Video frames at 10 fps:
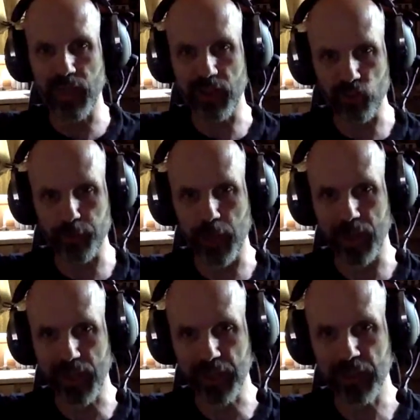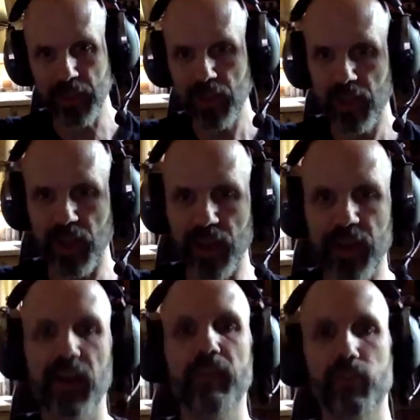a spine
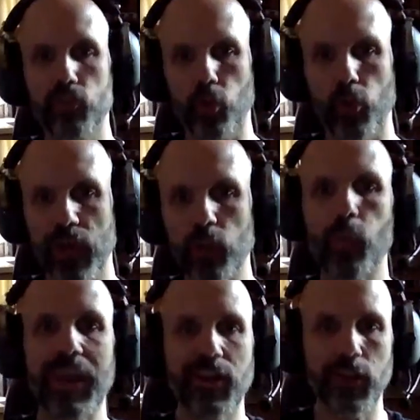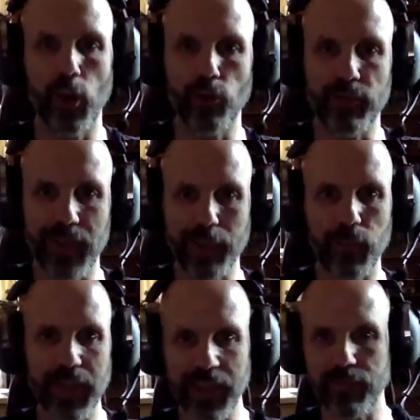of a story ready to go for them.
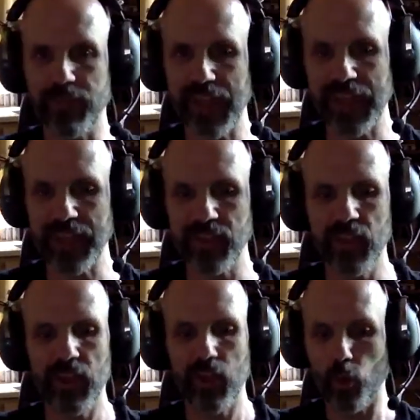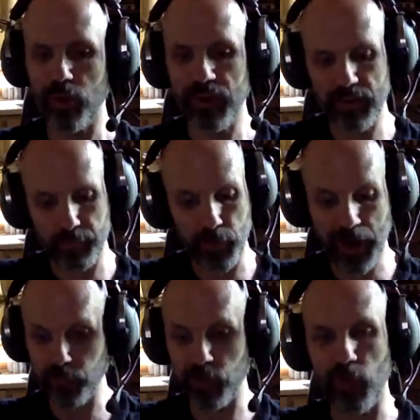Or
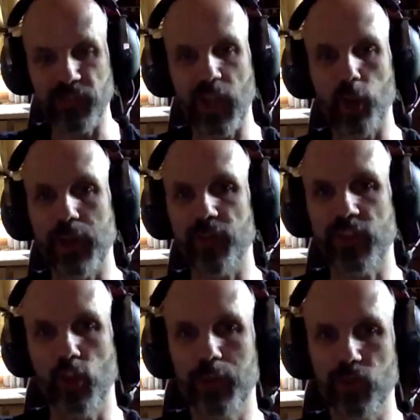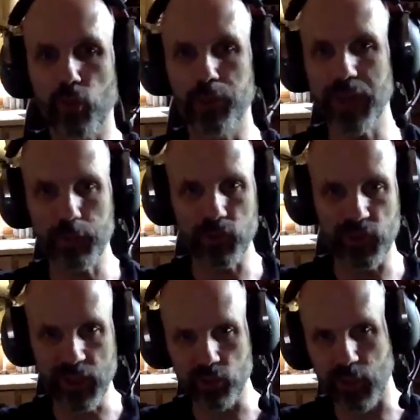perhaps they want to help out the humans who are being
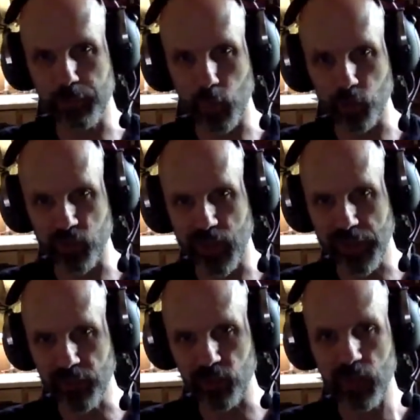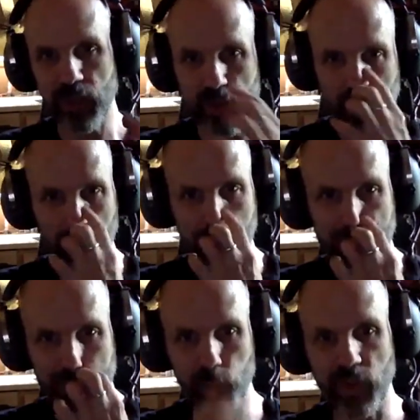besieged on both sides.
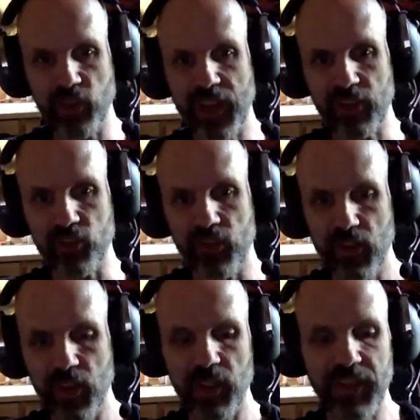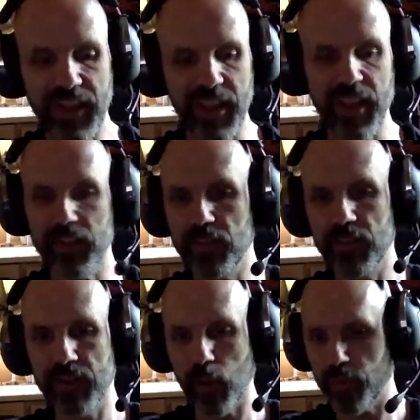In which case, they can,
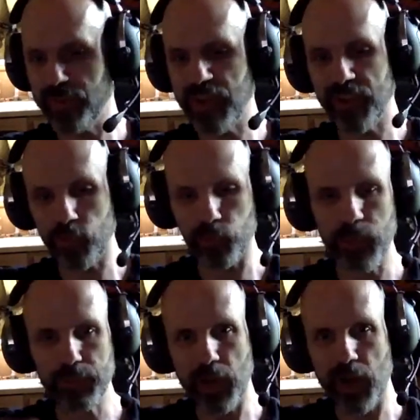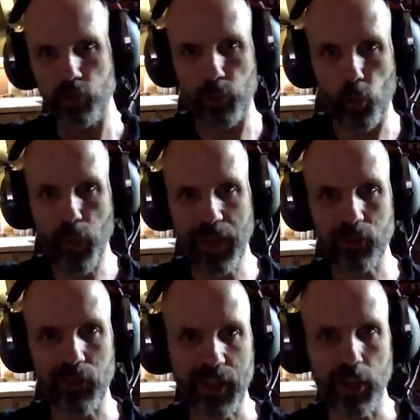they've got 3 possible
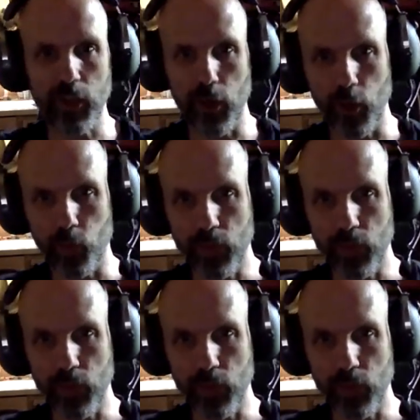ways they can go.